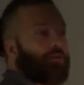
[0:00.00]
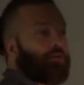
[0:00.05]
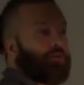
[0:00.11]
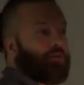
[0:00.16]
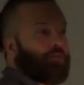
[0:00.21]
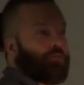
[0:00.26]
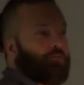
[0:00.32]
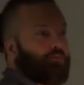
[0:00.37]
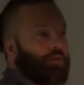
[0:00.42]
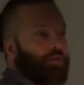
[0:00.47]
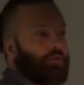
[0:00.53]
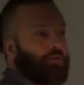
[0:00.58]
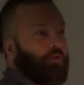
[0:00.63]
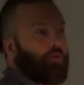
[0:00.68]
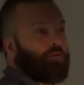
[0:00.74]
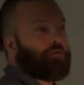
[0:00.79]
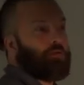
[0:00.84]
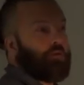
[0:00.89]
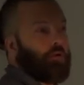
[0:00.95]
good, but
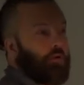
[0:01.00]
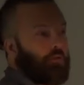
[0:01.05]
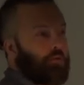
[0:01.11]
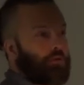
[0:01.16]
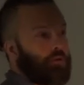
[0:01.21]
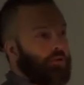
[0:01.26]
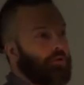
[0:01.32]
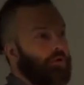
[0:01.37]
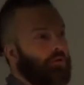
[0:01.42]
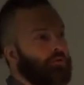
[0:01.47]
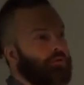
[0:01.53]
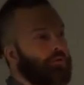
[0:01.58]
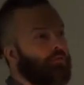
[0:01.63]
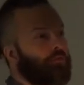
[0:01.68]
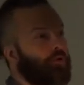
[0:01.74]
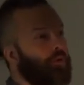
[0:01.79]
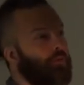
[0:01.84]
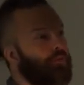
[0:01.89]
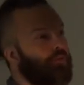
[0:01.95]
there was loads and loads
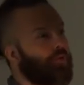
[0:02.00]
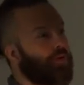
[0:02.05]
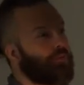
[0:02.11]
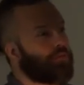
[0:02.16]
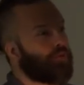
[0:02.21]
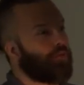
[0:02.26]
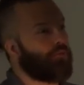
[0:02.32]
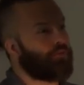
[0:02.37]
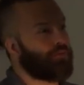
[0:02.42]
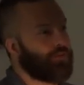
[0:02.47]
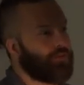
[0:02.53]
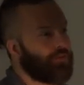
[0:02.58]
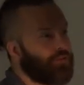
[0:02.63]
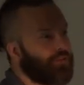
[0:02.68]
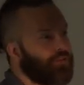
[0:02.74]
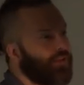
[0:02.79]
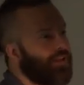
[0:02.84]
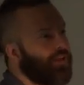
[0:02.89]
of room for improvement.